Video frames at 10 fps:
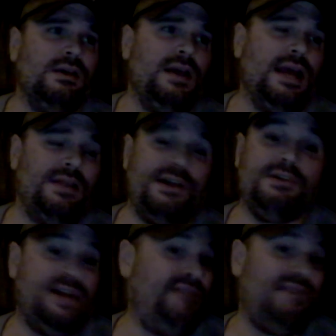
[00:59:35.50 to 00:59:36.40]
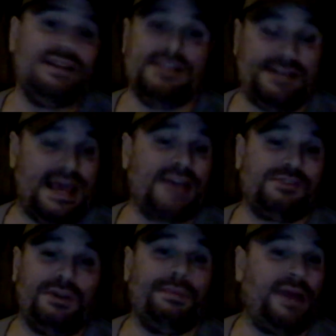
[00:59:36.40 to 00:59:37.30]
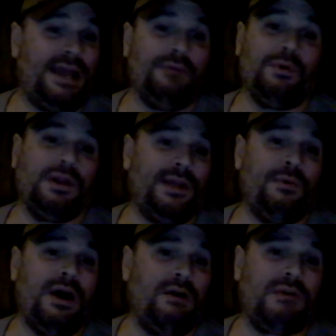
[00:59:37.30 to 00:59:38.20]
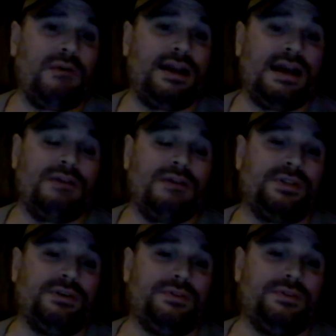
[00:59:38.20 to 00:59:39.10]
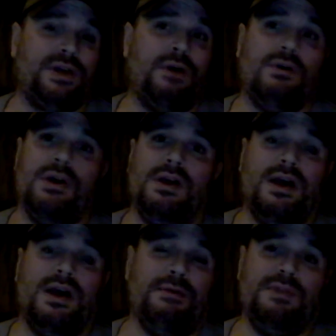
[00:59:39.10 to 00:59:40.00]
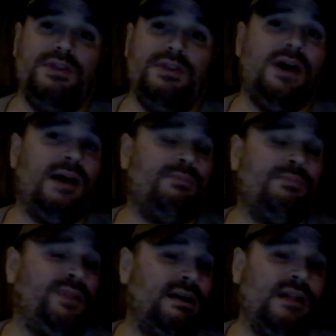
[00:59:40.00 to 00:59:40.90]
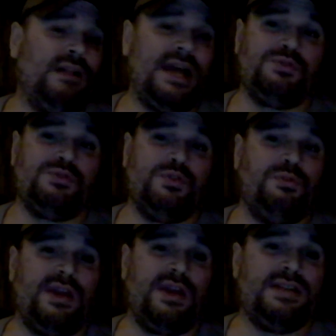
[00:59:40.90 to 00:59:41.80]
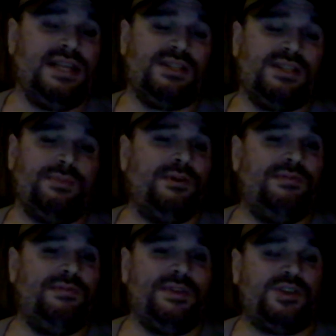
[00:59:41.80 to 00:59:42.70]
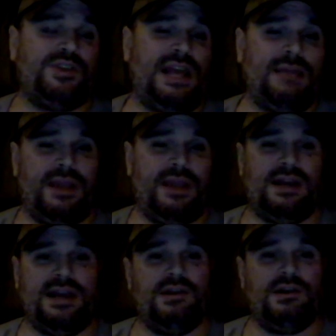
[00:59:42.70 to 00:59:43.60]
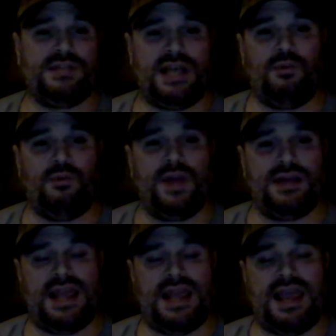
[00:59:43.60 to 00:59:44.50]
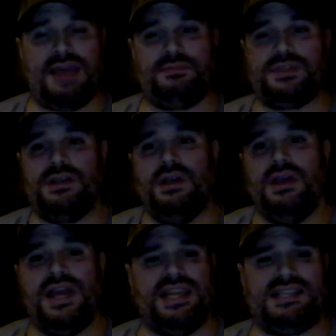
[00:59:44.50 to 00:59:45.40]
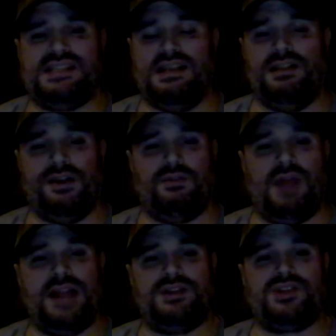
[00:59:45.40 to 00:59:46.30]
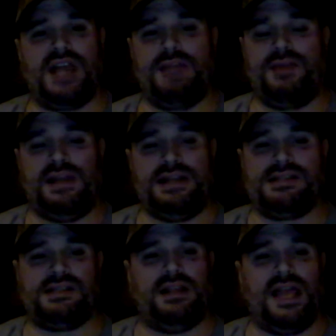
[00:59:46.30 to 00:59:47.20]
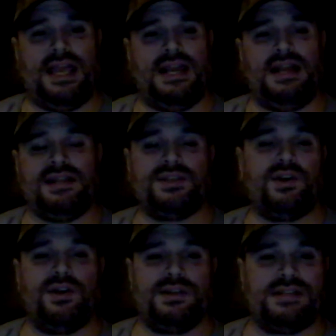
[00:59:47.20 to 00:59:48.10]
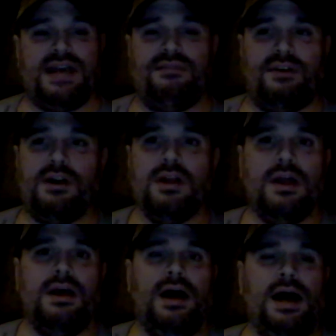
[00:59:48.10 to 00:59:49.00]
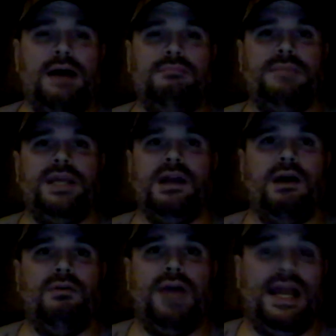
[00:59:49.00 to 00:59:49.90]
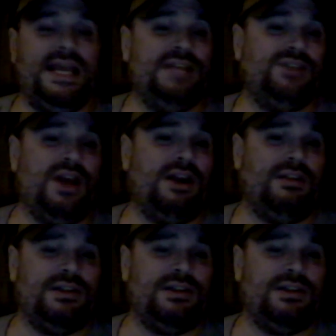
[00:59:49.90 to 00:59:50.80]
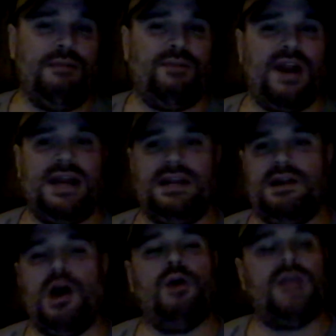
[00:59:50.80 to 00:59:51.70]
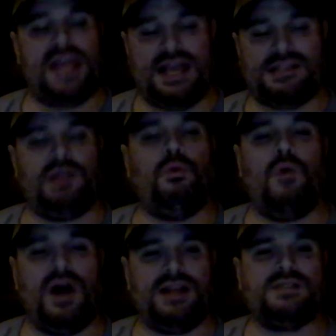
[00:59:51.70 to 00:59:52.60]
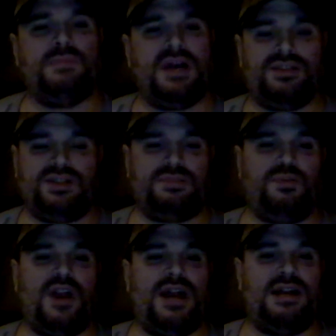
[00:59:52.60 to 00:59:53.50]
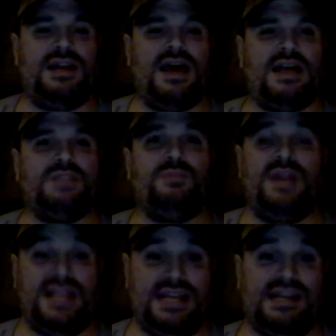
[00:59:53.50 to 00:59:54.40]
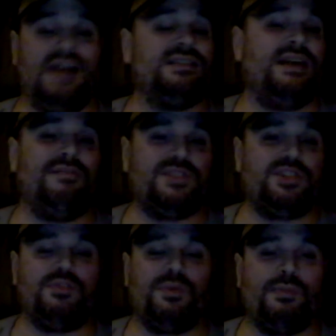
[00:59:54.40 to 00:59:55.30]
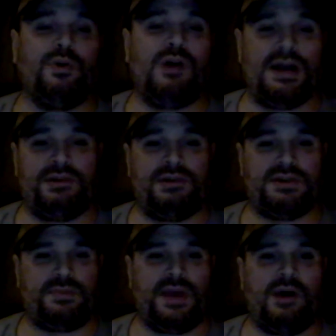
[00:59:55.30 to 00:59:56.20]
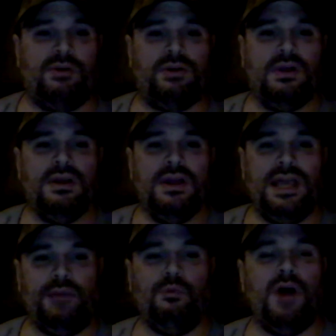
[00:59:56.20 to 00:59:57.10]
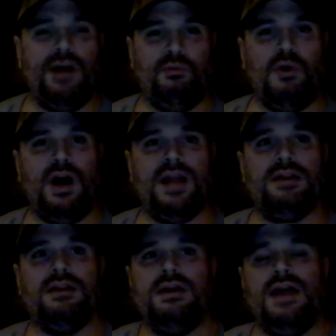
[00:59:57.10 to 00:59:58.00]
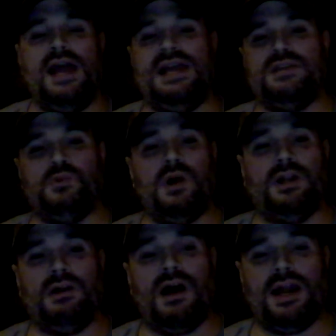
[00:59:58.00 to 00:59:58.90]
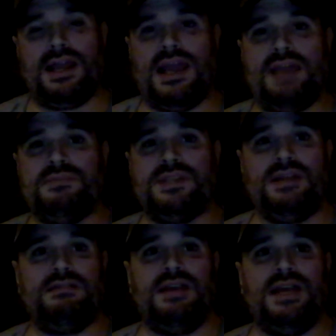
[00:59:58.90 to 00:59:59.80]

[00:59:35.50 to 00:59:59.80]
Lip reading: And their defense is actually playing really well right now too. So, I mean, when you got a player like Drew Brees, he's a proven champion. He knows how to win games. He's still in great shape, and he's slinging it as good as ever. And he's younger than Tom Brady. No, he hasn't won as much as Brady has, but he does have a Super Bowl under his belt. He won one, and he's won a lot of games. And